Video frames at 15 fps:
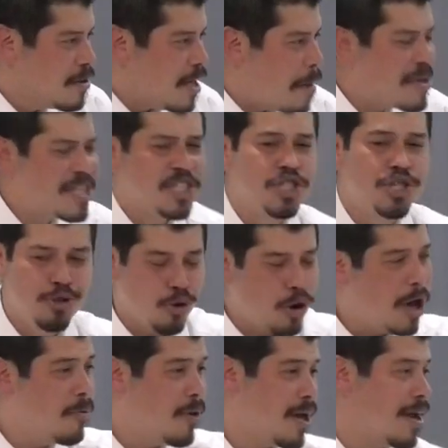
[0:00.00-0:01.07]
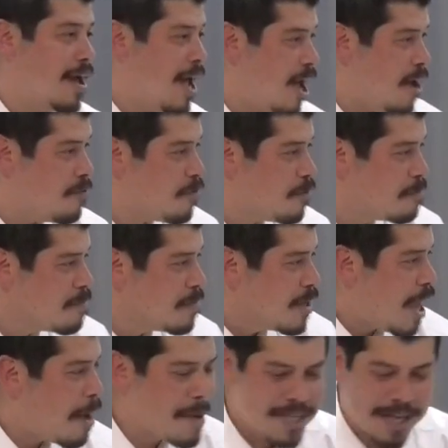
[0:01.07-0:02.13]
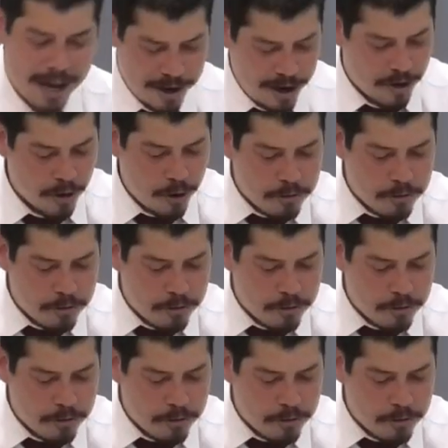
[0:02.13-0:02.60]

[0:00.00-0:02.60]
how much joy we're going to have, how much, you know, the